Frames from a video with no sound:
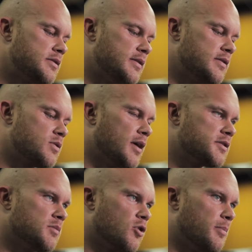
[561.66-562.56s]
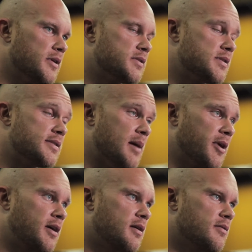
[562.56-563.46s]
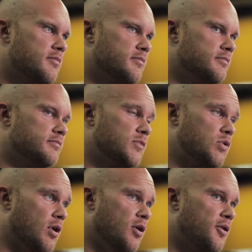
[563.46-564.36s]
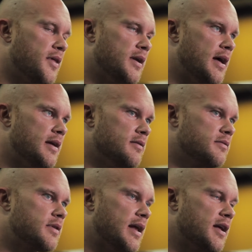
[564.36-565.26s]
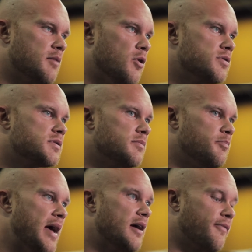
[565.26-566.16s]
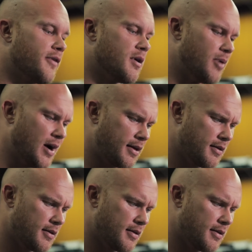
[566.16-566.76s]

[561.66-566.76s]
Squats are more about systemic growth and getting your most bang for your buck.